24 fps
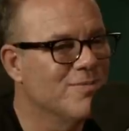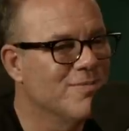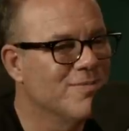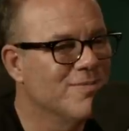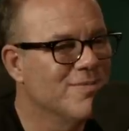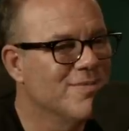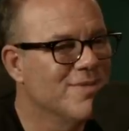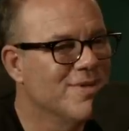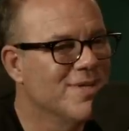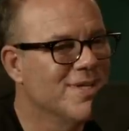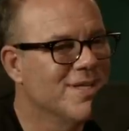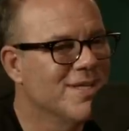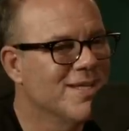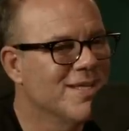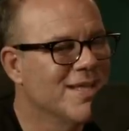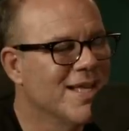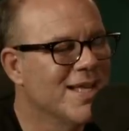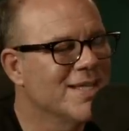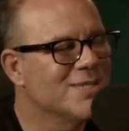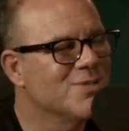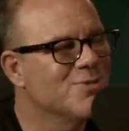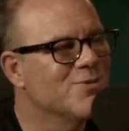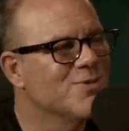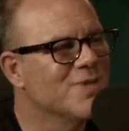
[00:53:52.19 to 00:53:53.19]
Yeah.
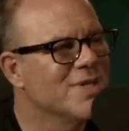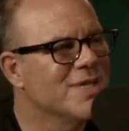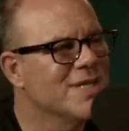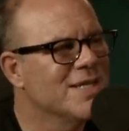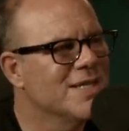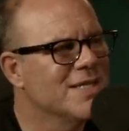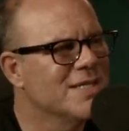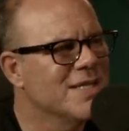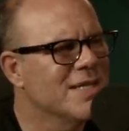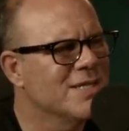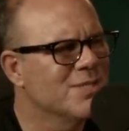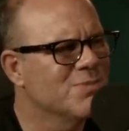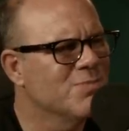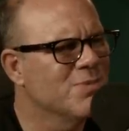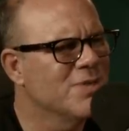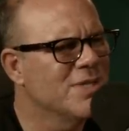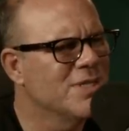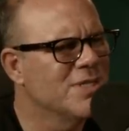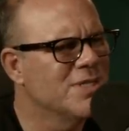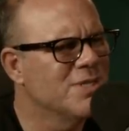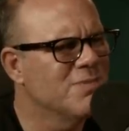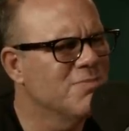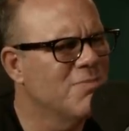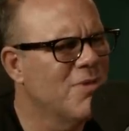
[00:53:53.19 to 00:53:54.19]
That's really that's
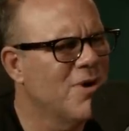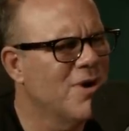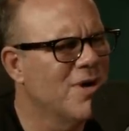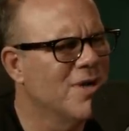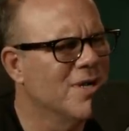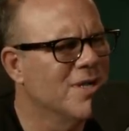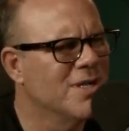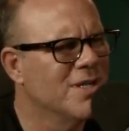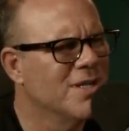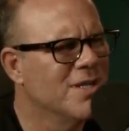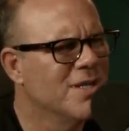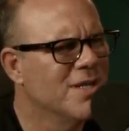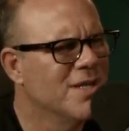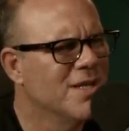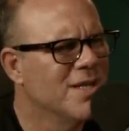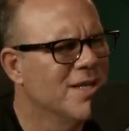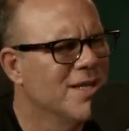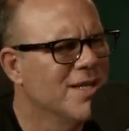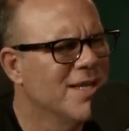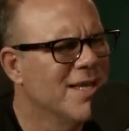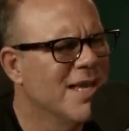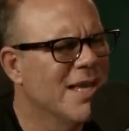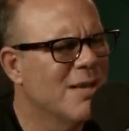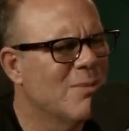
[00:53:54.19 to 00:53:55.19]
pretty smart.
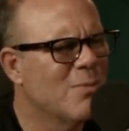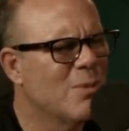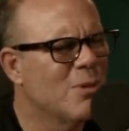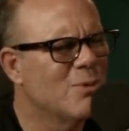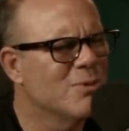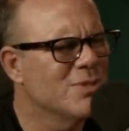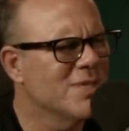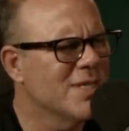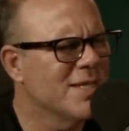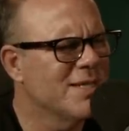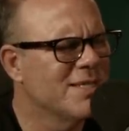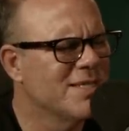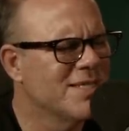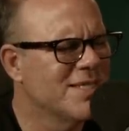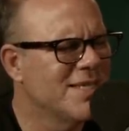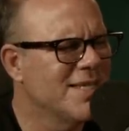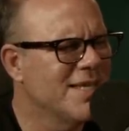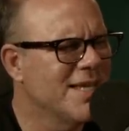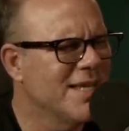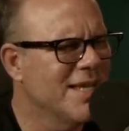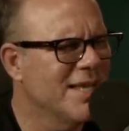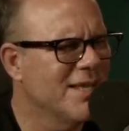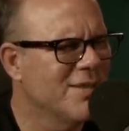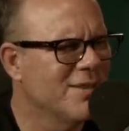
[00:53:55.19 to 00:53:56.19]
Yeah, I'm always like
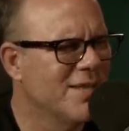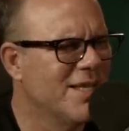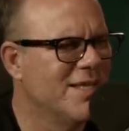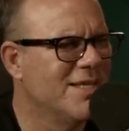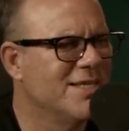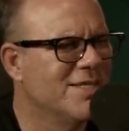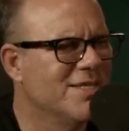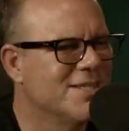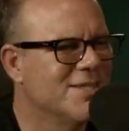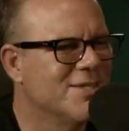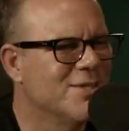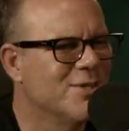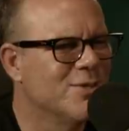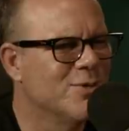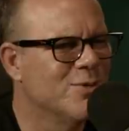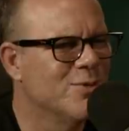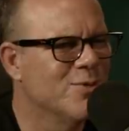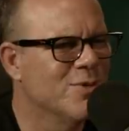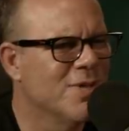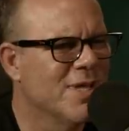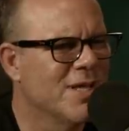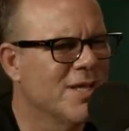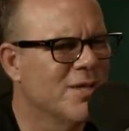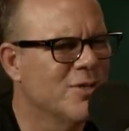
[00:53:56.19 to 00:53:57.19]
seeking out these
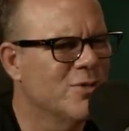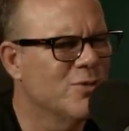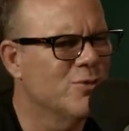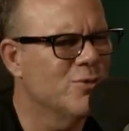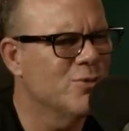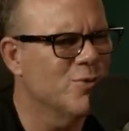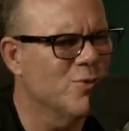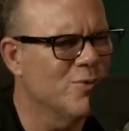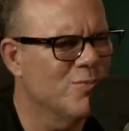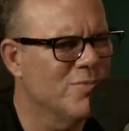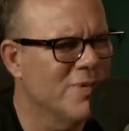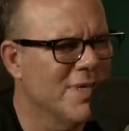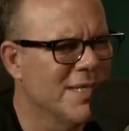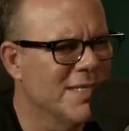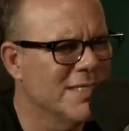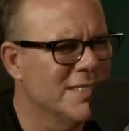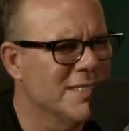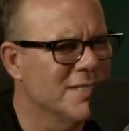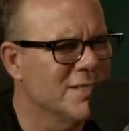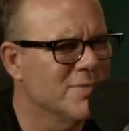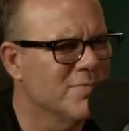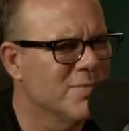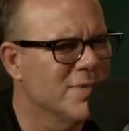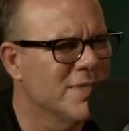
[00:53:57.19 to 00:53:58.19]
new, like unusual
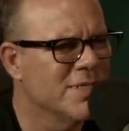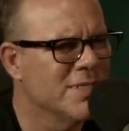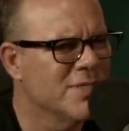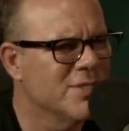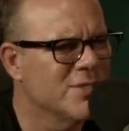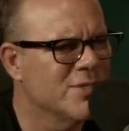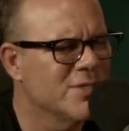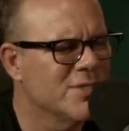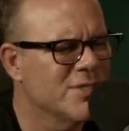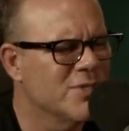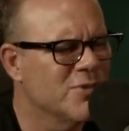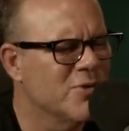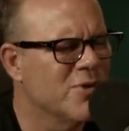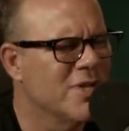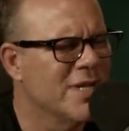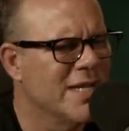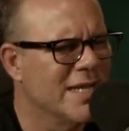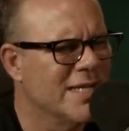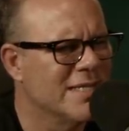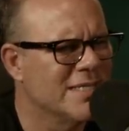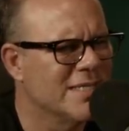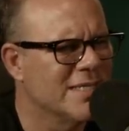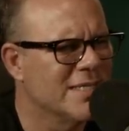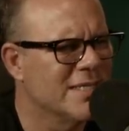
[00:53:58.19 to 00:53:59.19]
places, but it's
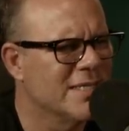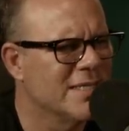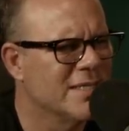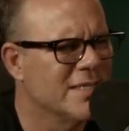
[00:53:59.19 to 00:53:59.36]
disorienting.